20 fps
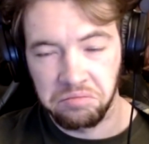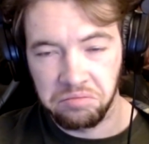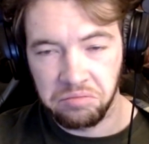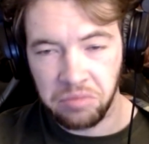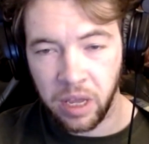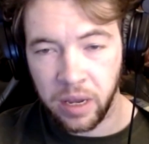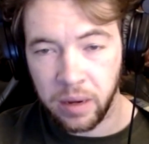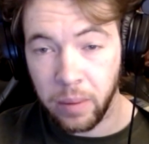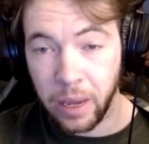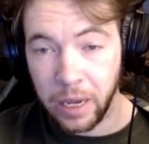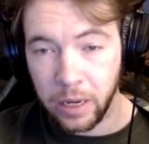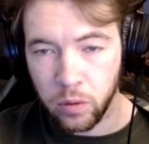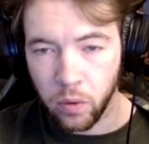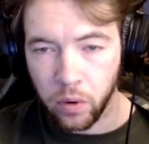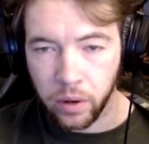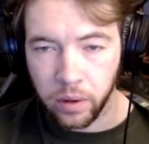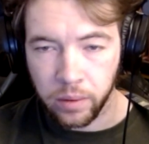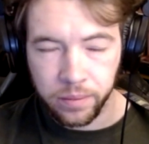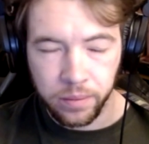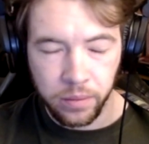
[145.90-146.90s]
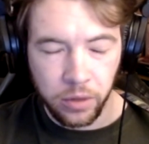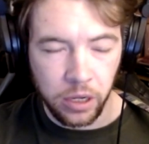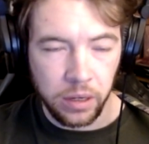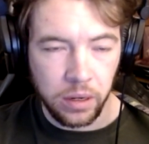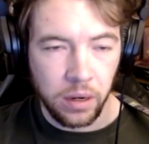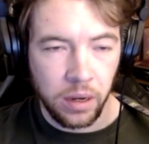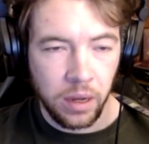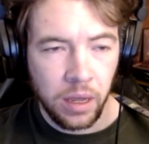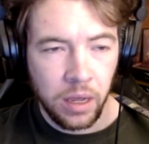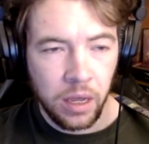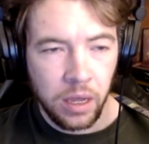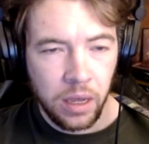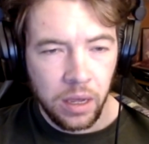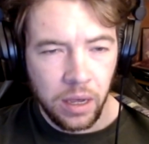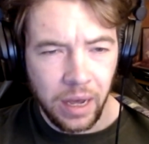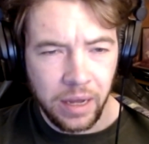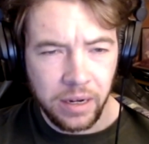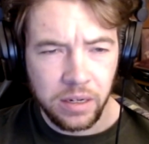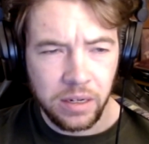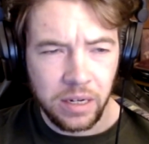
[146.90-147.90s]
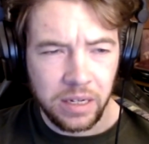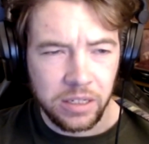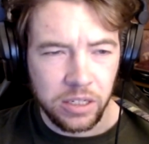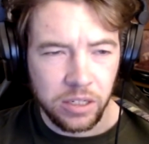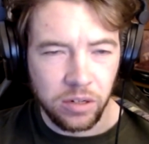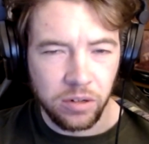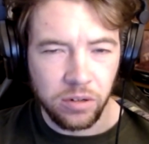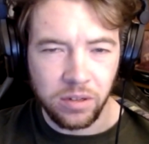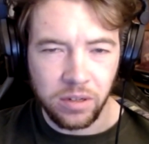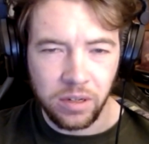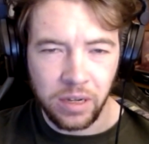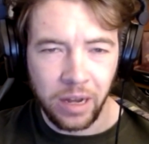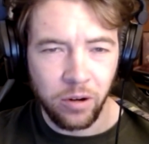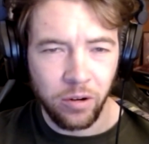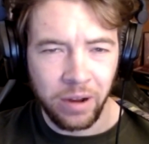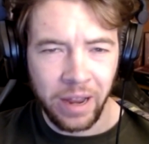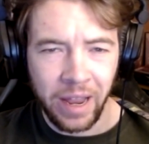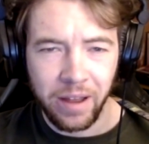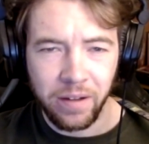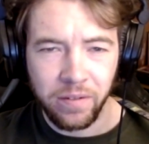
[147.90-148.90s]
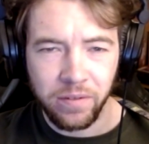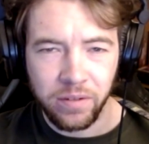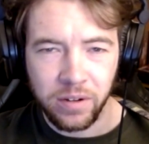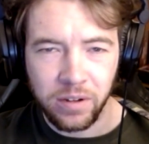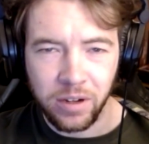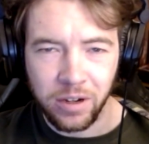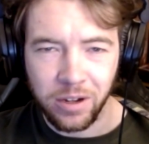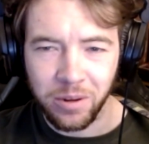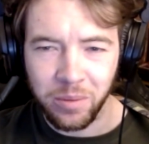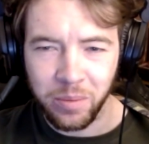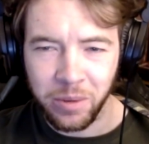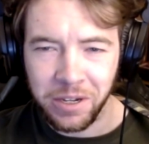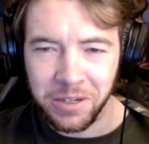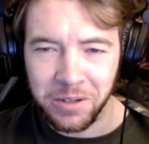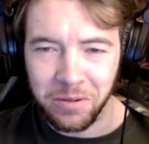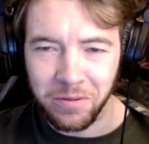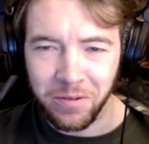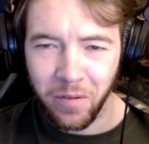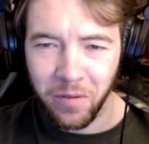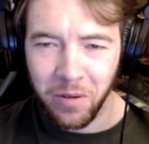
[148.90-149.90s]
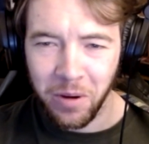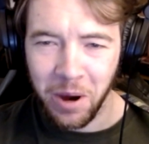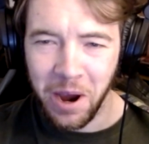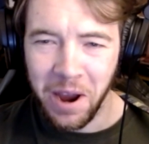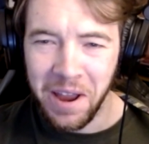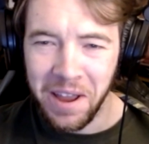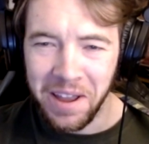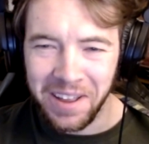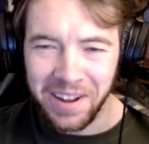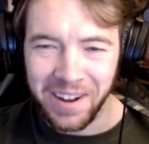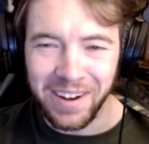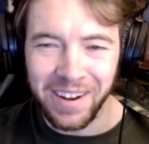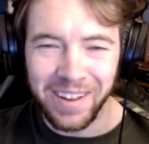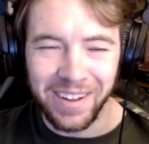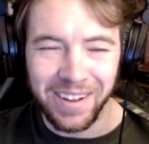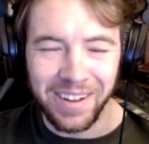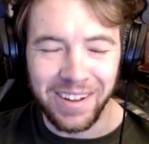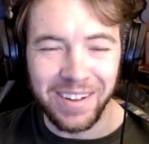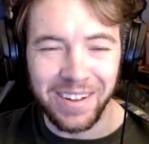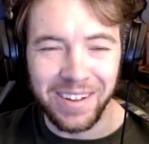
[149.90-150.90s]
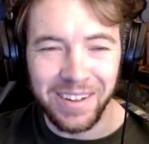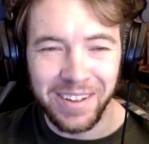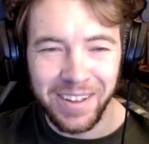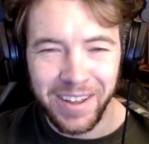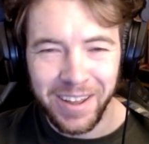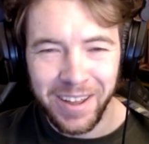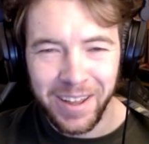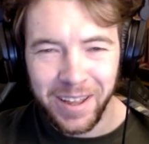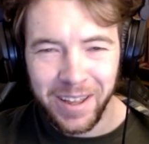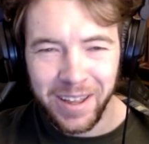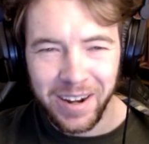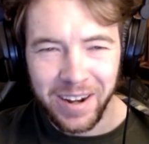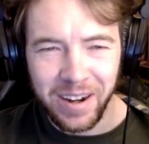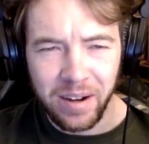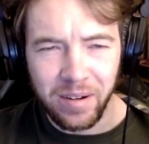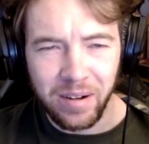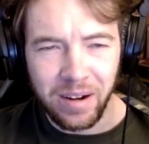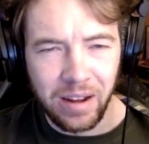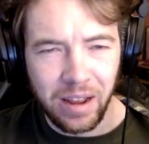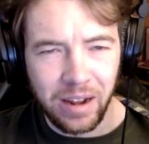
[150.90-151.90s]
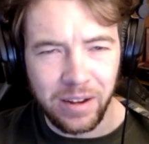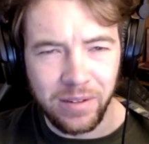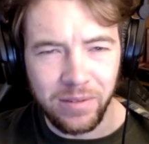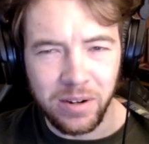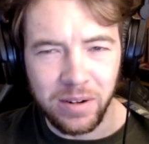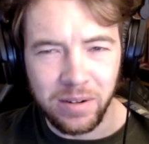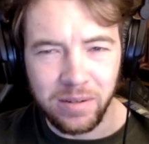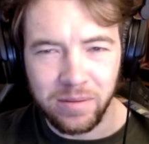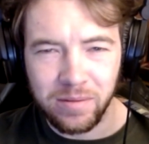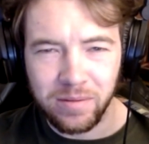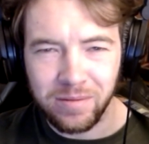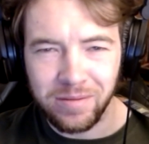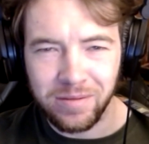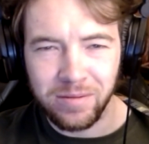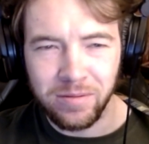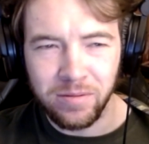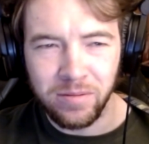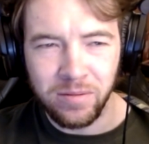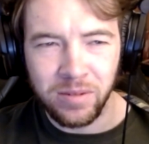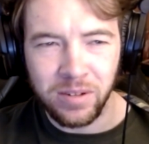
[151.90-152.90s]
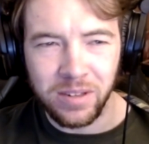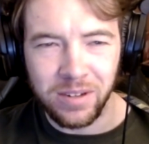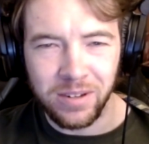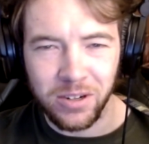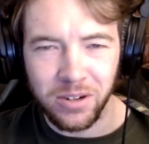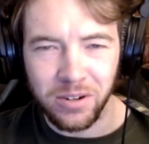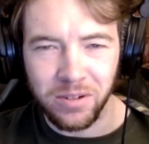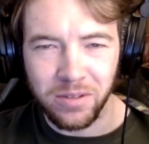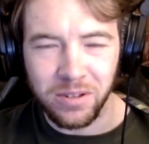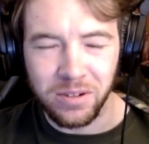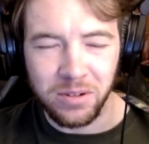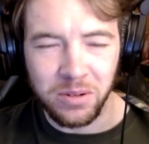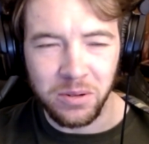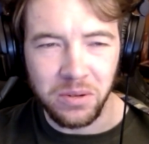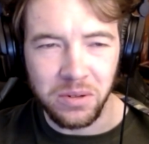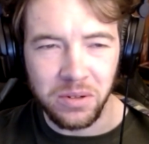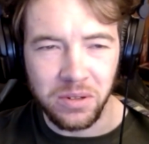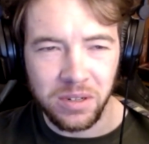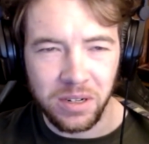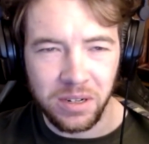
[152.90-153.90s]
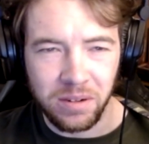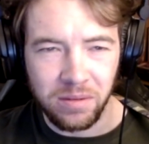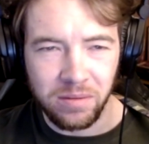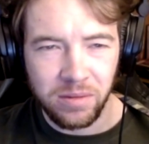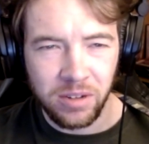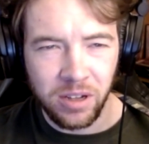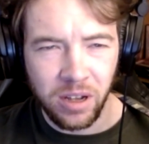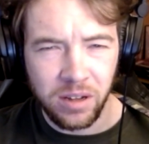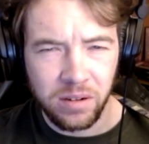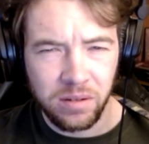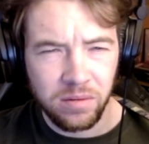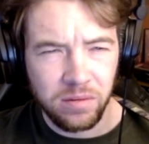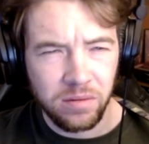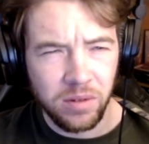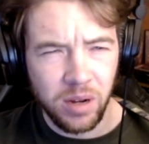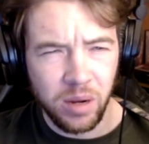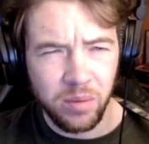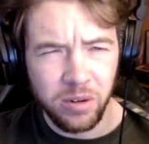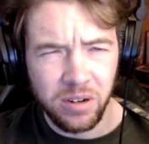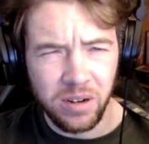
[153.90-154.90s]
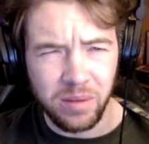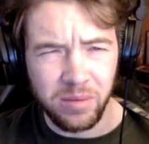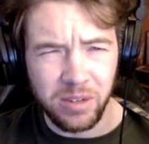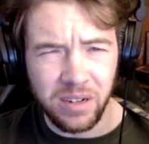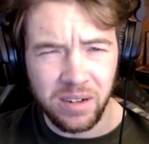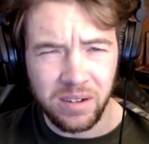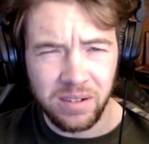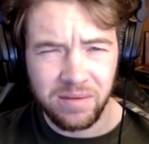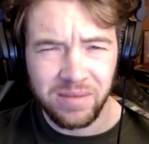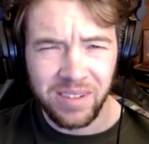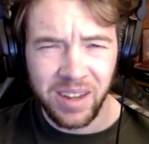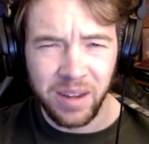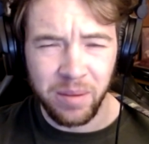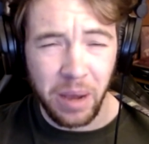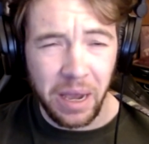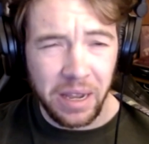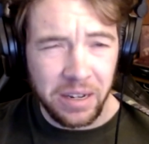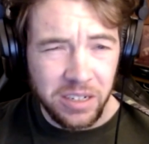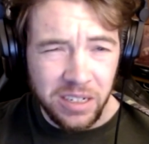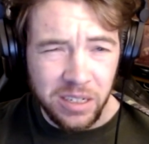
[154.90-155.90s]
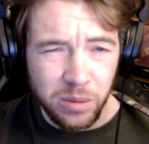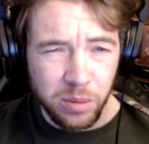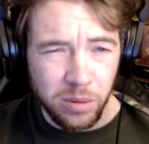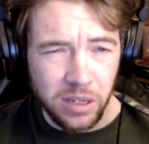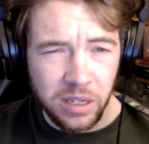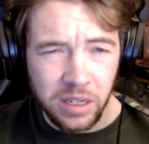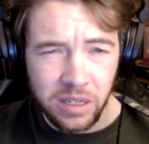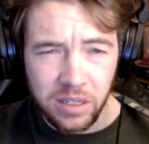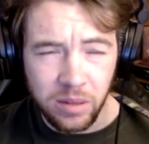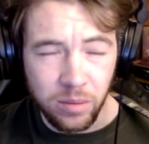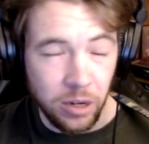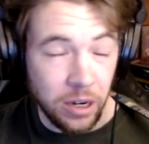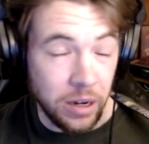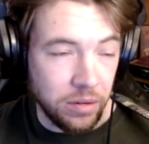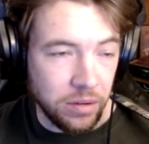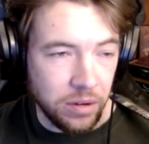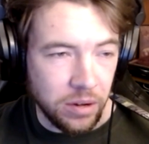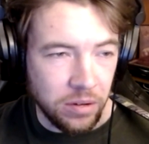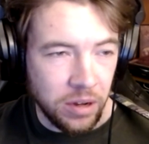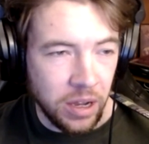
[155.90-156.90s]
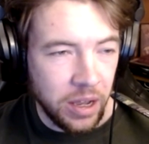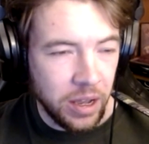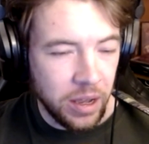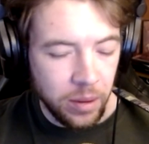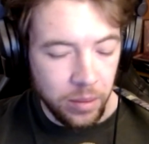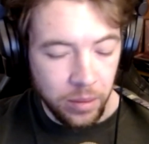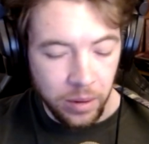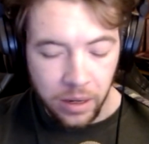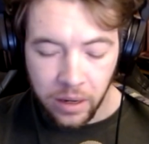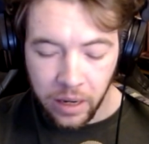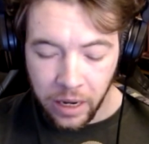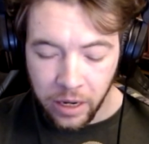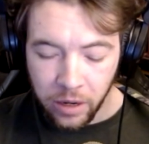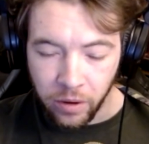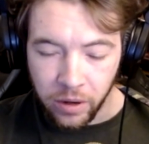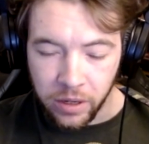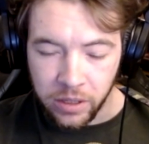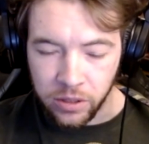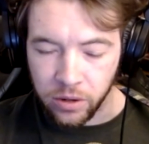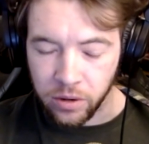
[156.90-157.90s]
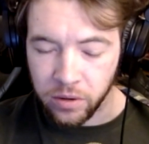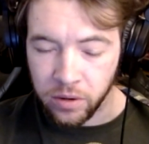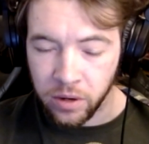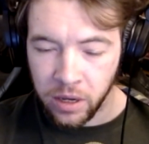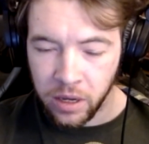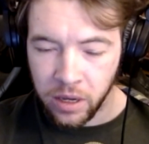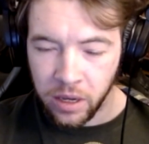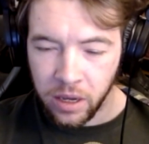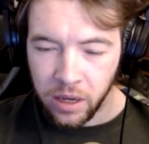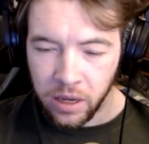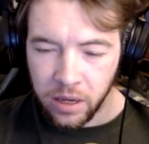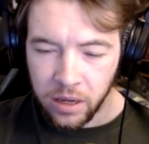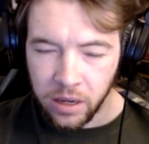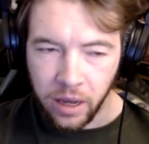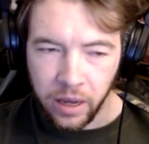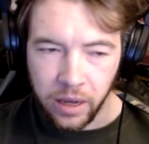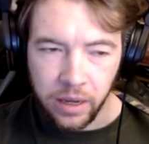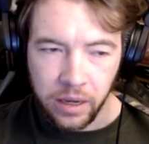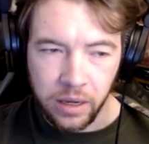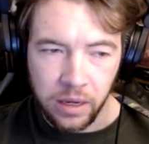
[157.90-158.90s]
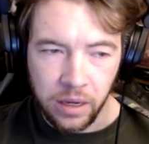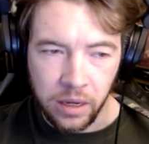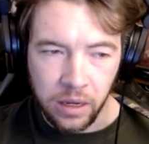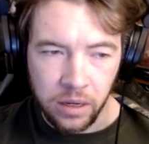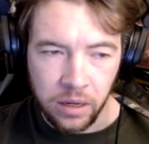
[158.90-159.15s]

make one. But I don't have a good piece of rubber, and I'm not even really sure the tools to cut rubber. I imagine it's pretty easy, but I don't know. But anyway, so I